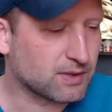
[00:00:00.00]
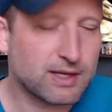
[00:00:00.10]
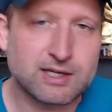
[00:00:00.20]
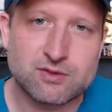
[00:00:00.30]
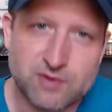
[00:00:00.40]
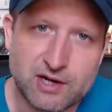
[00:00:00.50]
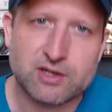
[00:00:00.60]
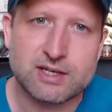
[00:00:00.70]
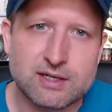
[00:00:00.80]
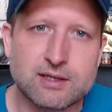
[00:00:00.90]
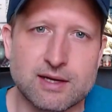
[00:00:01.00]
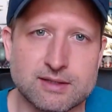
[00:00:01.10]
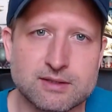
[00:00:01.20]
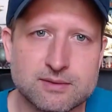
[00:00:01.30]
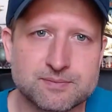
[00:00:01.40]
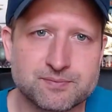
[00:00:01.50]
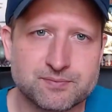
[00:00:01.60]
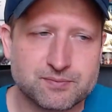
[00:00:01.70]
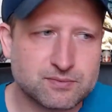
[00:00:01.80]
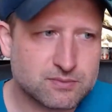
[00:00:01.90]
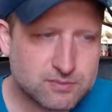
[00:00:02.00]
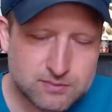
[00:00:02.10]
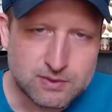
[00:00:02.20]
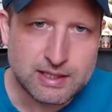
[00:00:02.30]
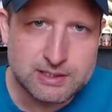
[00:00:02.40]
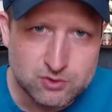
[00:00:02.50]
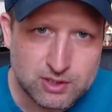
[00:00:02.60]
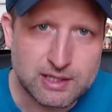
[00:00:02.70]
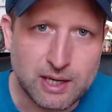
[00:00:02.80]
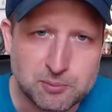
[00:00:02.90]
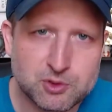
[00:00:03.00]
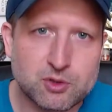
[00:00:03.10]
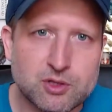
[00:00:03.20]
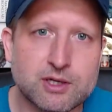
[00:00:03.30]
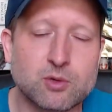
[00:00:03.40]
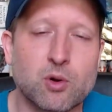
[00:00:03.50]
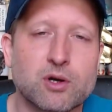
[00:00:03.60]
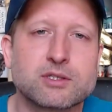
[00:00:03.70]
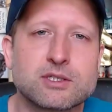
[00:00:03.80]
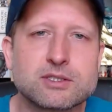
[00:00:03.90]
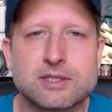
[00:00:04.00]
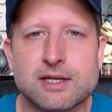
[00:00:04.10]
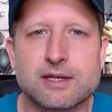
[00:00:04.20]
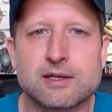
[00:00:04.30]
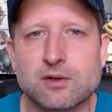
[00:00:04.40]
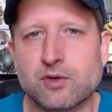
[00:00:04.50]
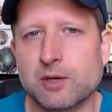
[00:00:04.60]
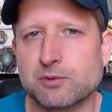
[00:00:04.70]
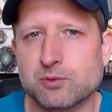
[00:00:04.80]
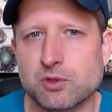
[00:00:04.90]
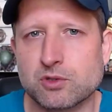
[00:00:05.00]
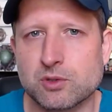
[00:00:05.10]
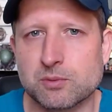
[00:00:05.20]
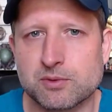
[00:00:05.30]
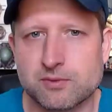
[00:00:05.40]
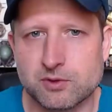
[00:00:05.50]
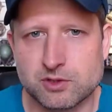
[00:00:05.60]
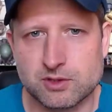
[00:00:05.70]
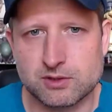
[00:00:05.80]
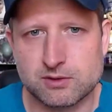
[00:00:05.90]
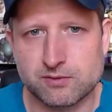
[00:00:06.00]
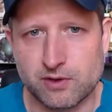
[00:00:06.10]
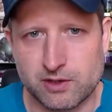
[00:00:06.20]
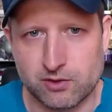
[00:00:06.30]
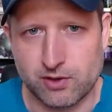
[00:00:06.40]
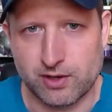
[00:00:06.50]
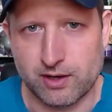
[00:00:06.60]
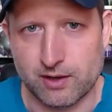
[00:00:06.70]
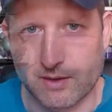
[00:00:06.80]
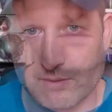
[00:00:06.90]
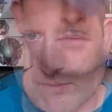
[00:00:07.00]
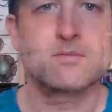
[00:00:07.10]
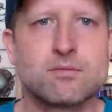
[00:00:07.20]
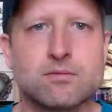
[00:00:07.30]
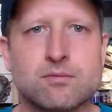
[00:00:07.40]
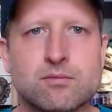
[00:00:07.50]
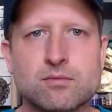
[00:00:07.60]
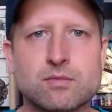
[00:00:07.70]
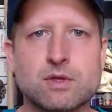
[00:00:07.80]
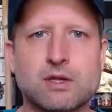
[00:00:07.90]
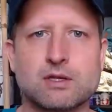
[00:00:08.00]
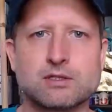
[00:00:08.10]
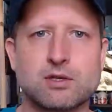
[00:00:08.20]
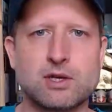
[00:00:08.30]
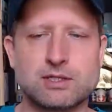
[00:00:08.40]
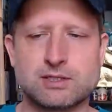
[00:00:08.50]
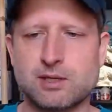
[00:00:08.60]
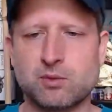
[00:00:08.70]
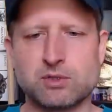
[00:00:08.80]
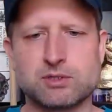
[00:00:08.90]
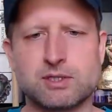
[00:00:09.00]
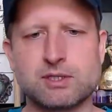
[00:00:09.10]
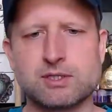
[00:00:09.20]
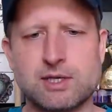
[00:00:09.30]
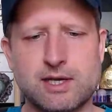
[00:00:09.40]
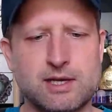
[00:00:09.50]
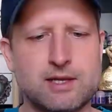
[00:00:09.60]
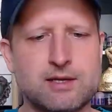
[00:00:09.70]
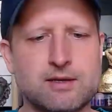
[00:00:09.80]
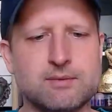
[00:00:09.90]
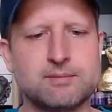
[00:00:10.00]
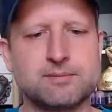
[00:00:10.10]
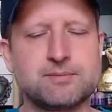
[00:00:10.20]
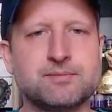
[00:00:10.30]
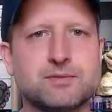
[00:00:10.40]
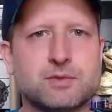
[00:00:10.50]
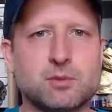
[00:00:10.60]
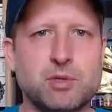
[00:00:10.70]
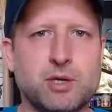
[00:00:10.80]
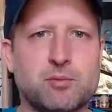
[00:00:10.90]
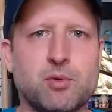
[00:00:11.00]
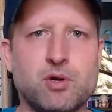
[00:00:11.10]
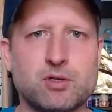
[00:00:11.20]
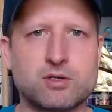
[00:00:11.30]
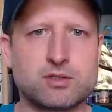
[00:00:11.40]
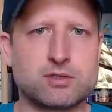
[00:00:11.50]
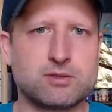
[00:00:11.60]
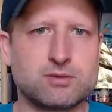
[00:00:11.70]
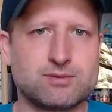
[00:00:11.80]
It is very detailed. It's really up to the quality standard of Games Workshop, which is very rare. So let's see what's inside here. It's a big box.